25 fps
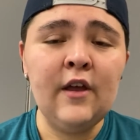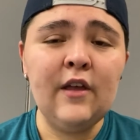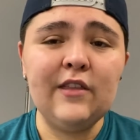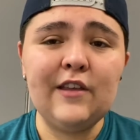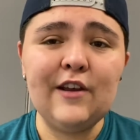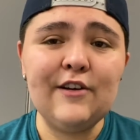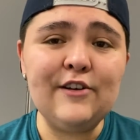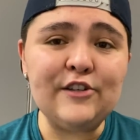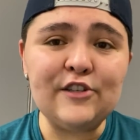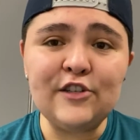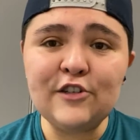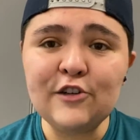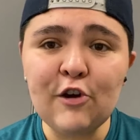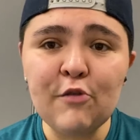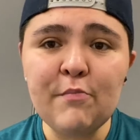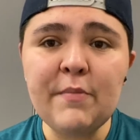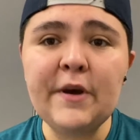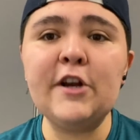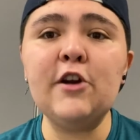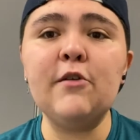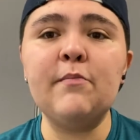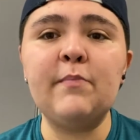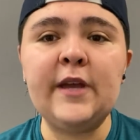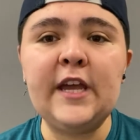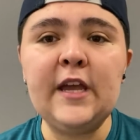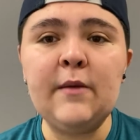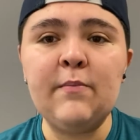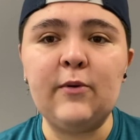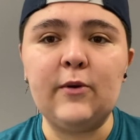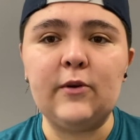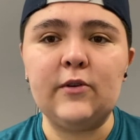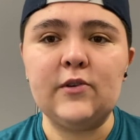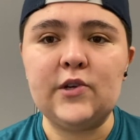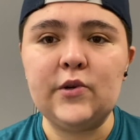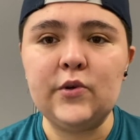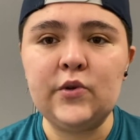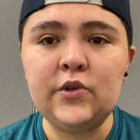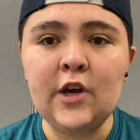there's no better
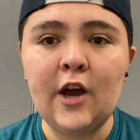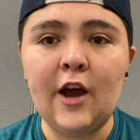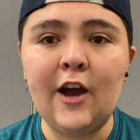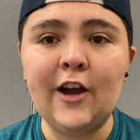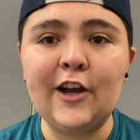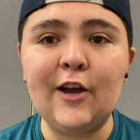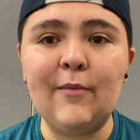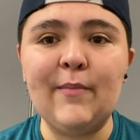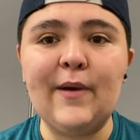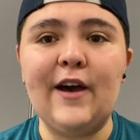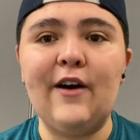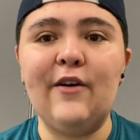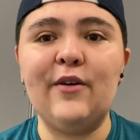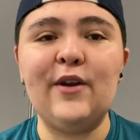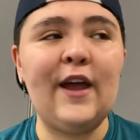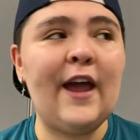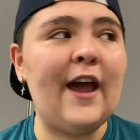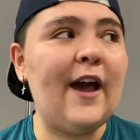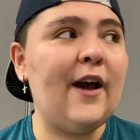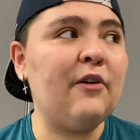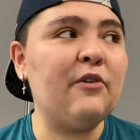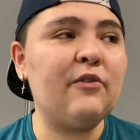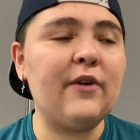people to talk about how